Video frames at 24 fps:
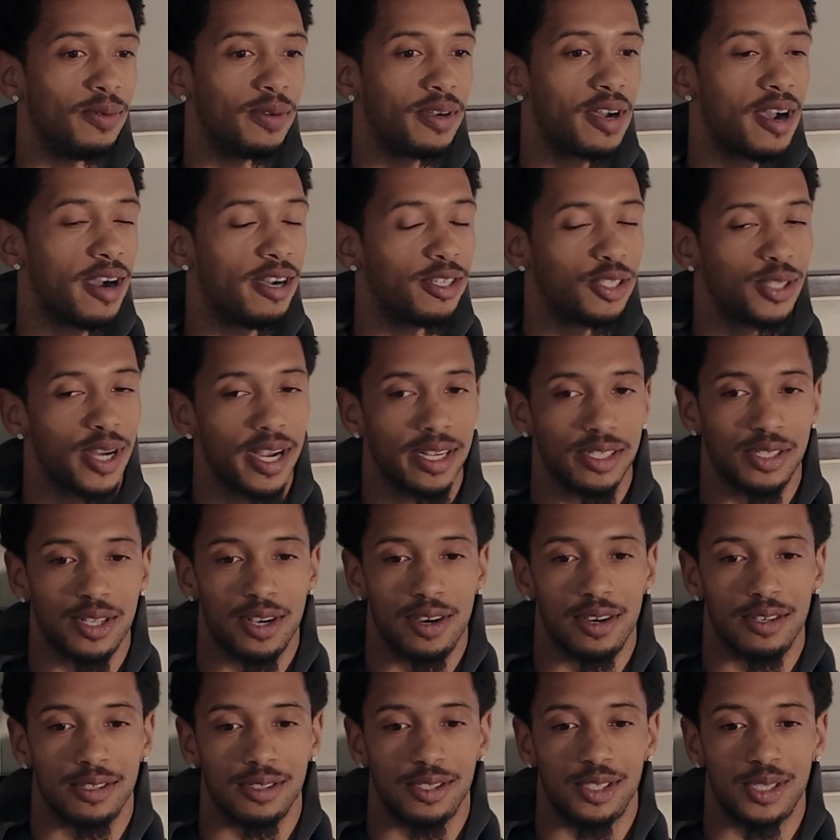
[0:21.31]
Contract
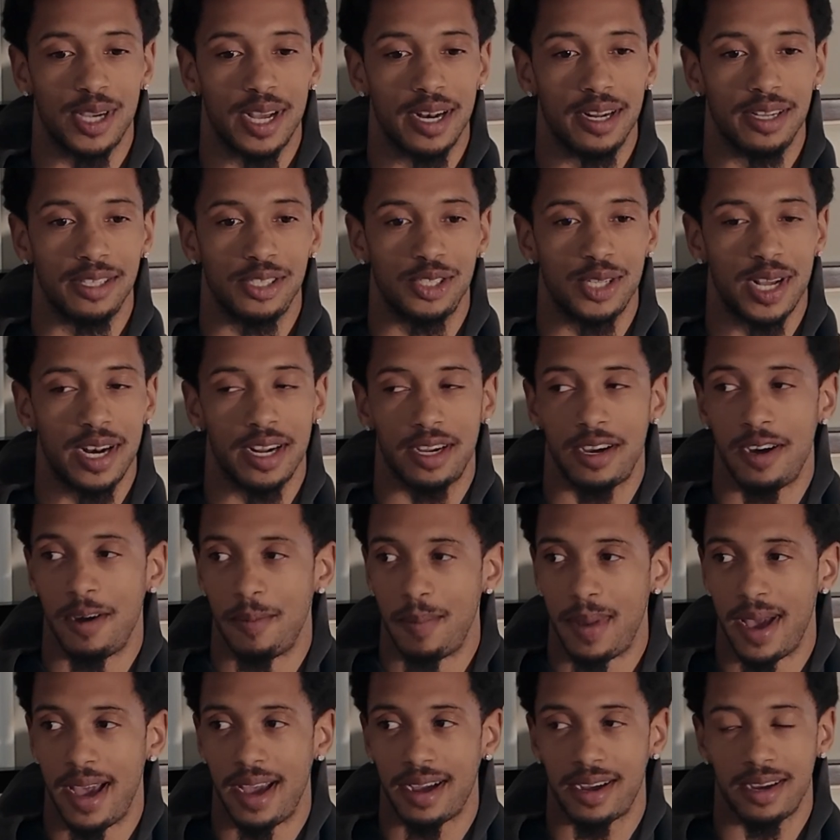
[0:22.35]
talk, trying to come
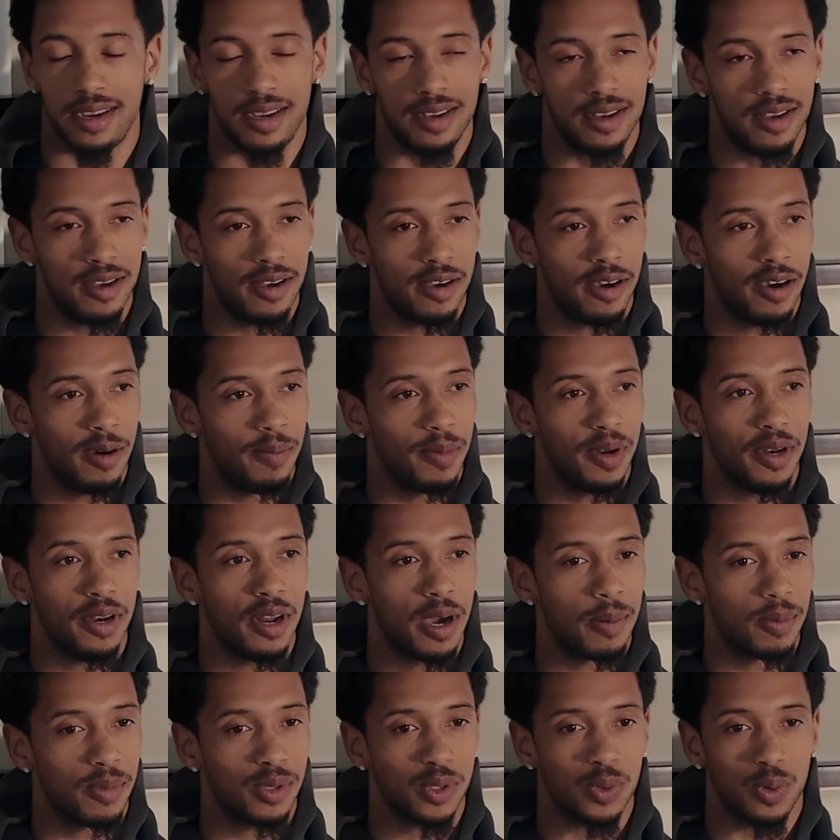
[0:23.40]
back. The
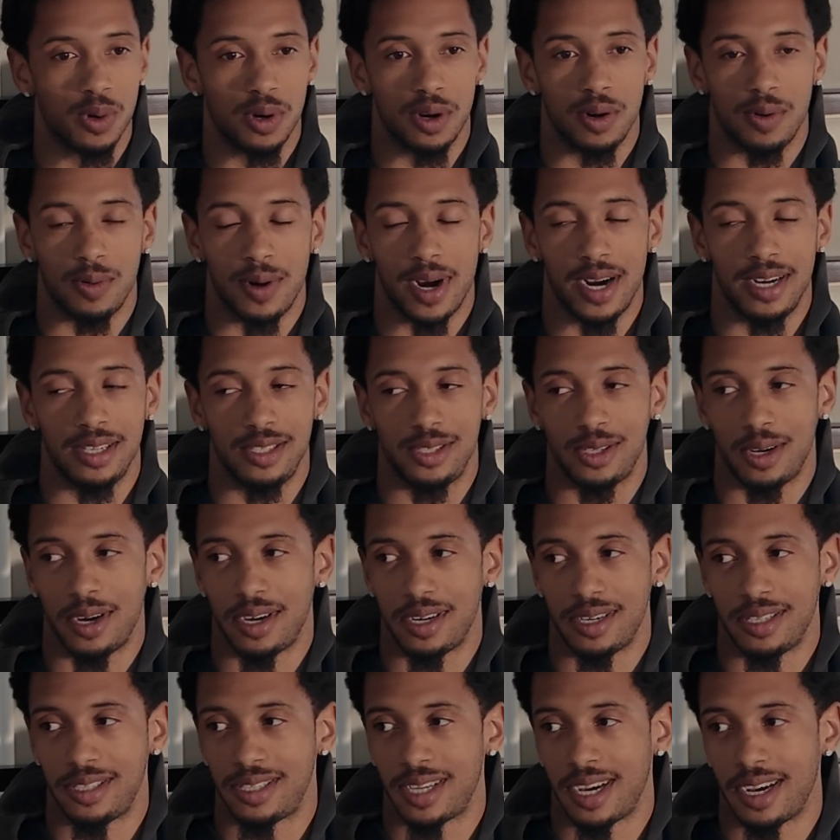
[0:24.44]
numbers weren't right, so I
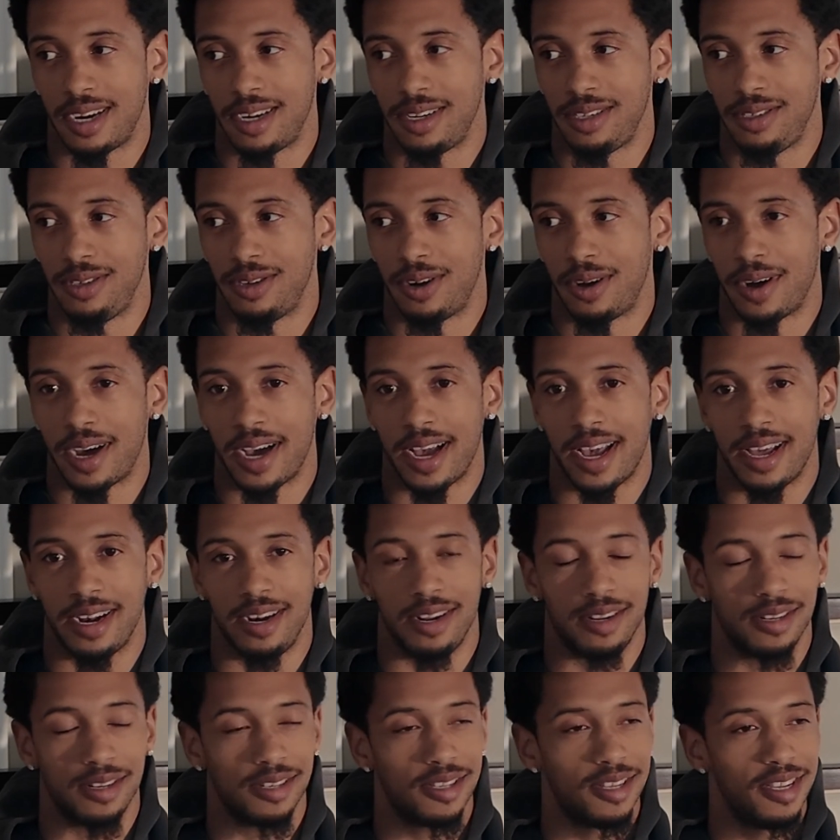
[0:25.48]
decided, I had
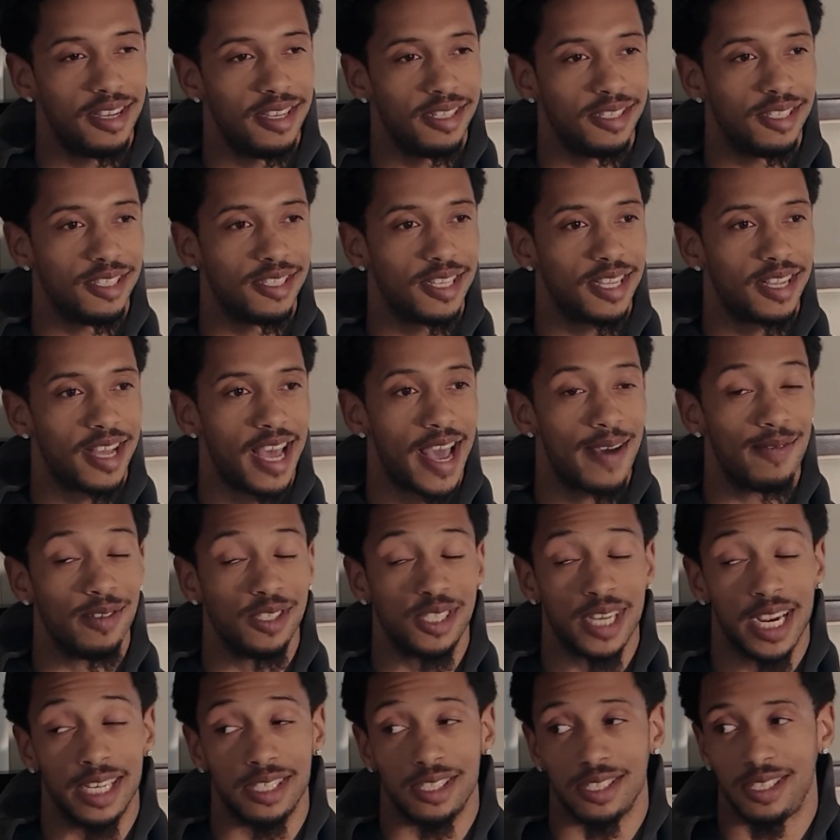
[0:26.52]
to just have a
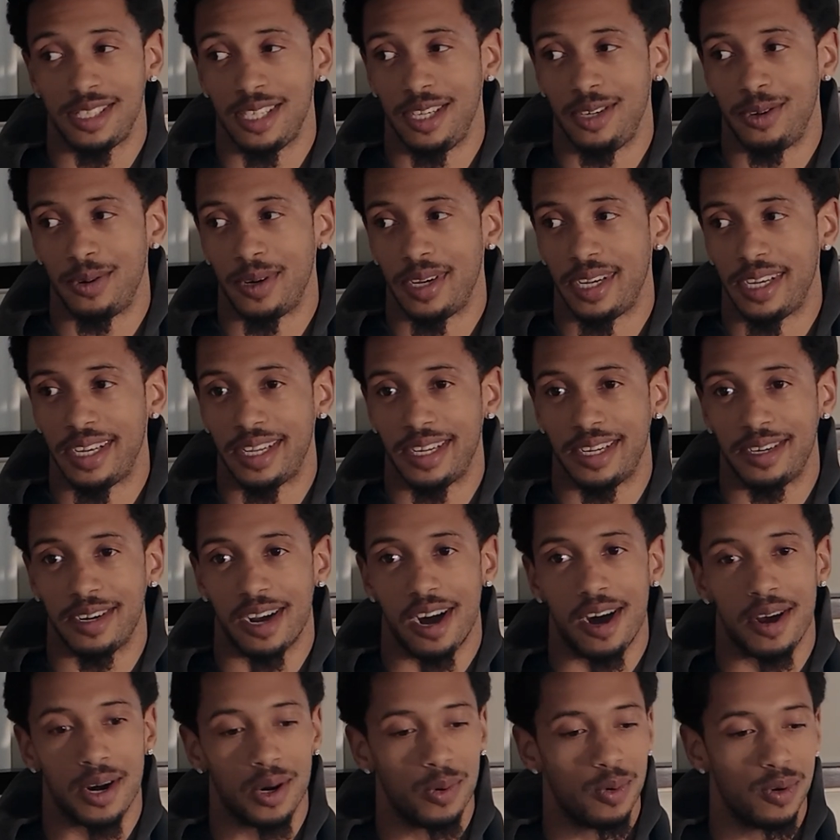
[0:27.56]
change of scenery, and
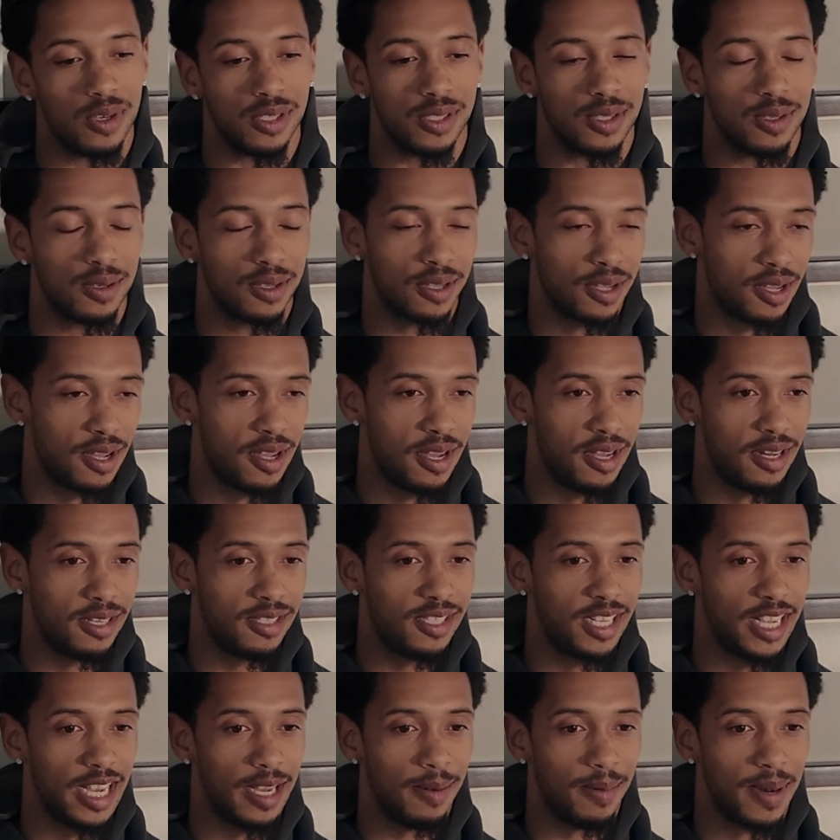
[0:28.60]
Ottawa was a
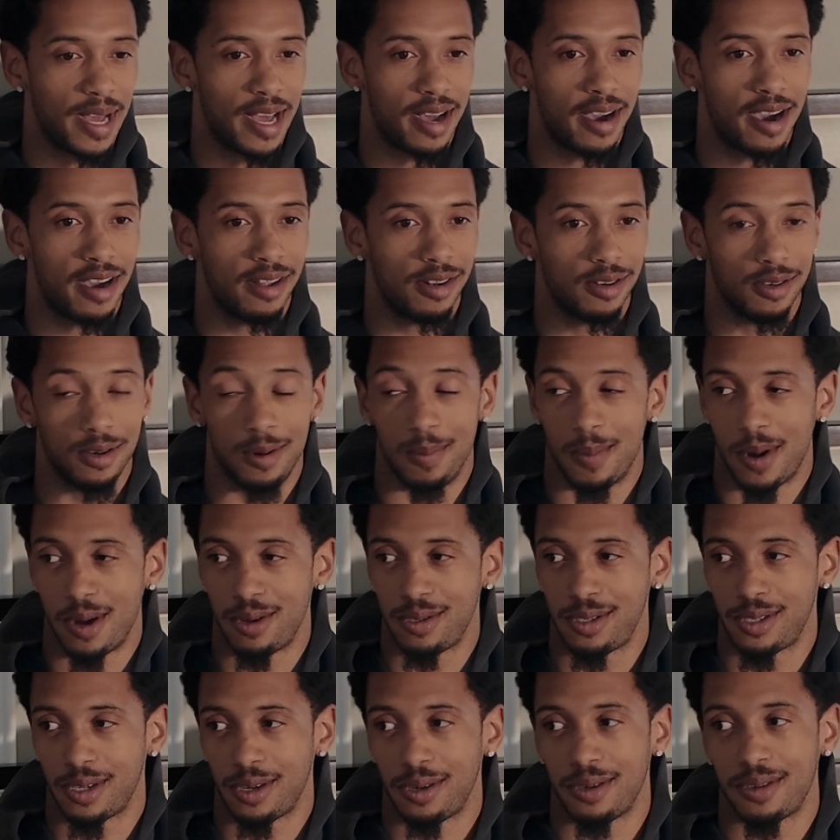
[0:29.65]
team that hollered the
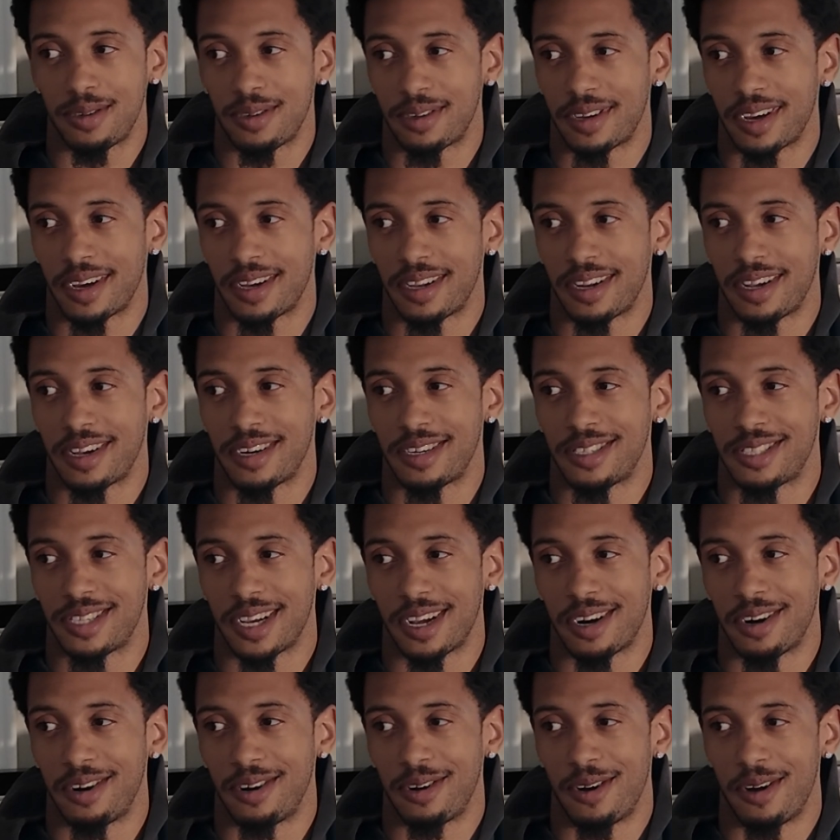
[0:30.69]
most, so I
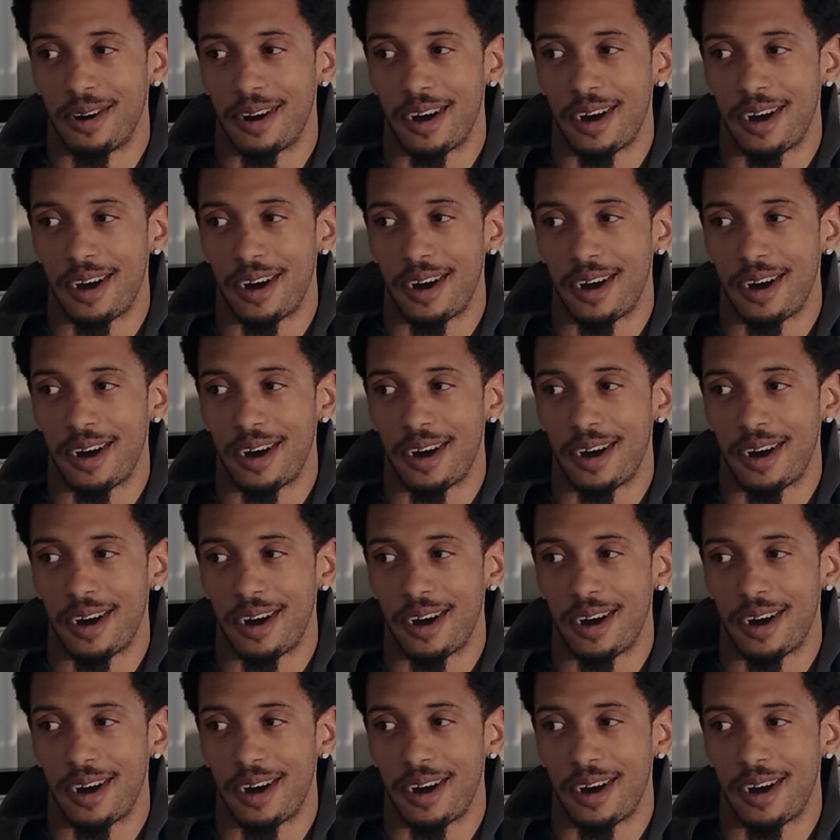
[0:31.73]
decided to go to